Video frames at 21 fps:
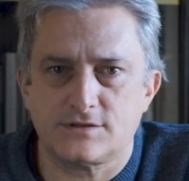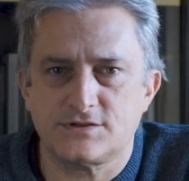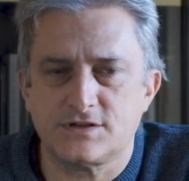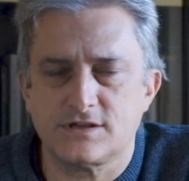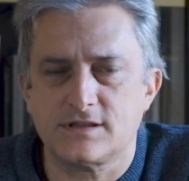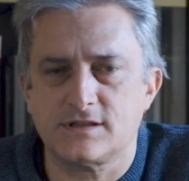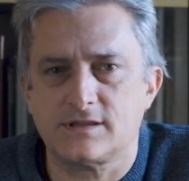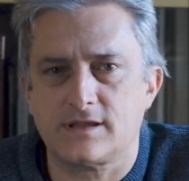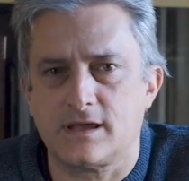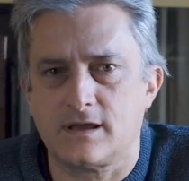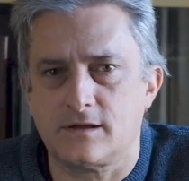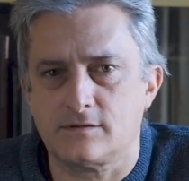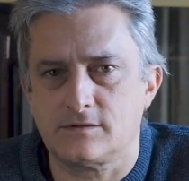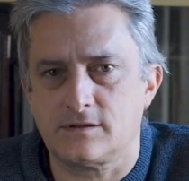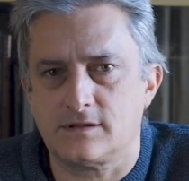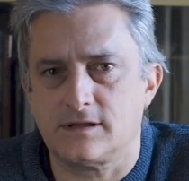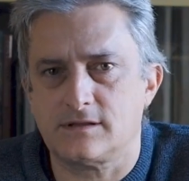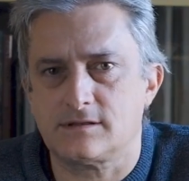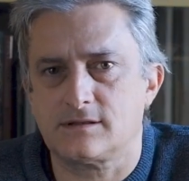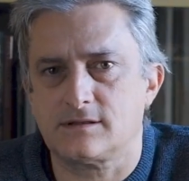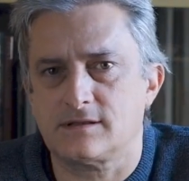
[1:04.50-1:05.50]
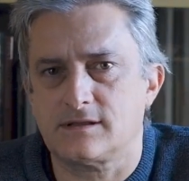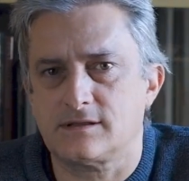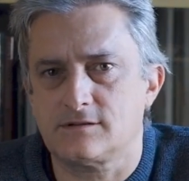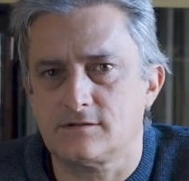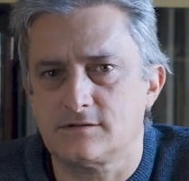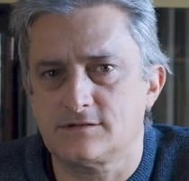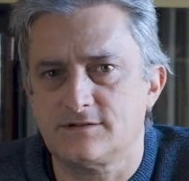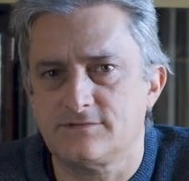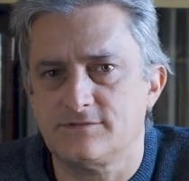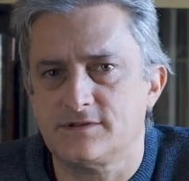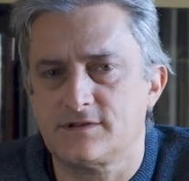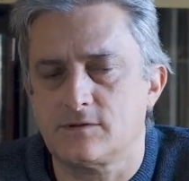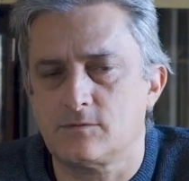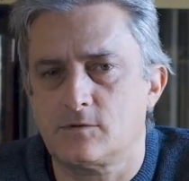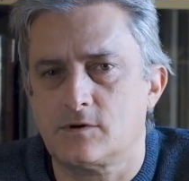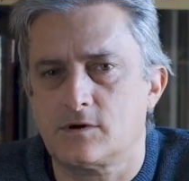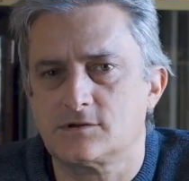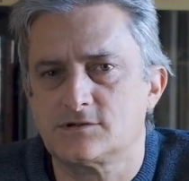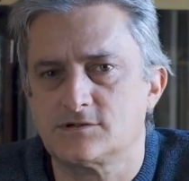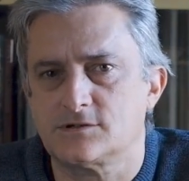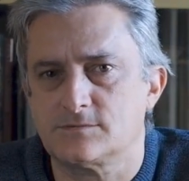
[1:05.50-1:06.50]
check it out at
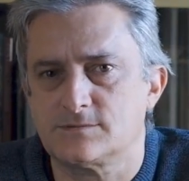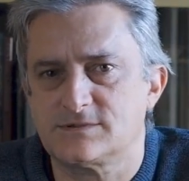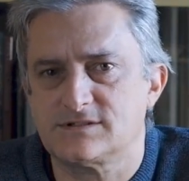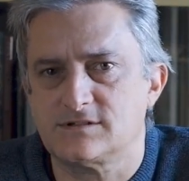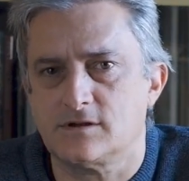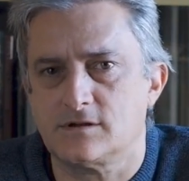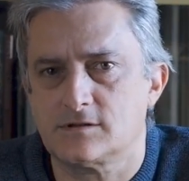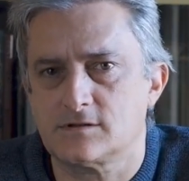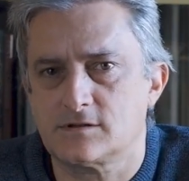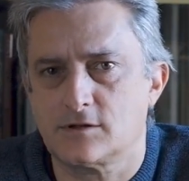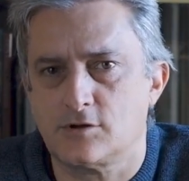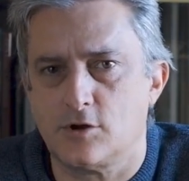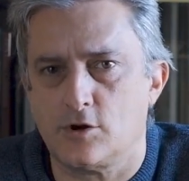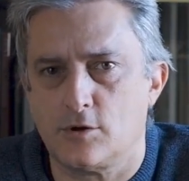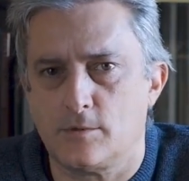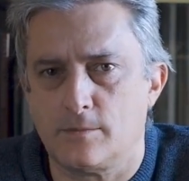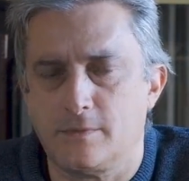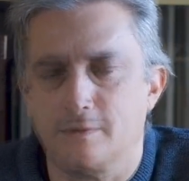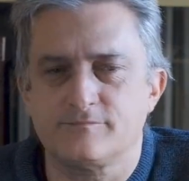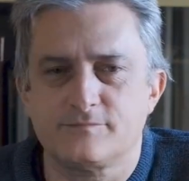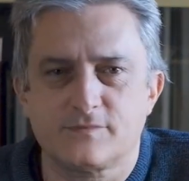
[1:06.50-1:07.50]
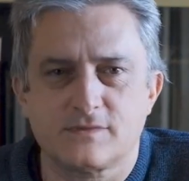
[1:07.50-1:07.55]
dolcevitaworkshops.com.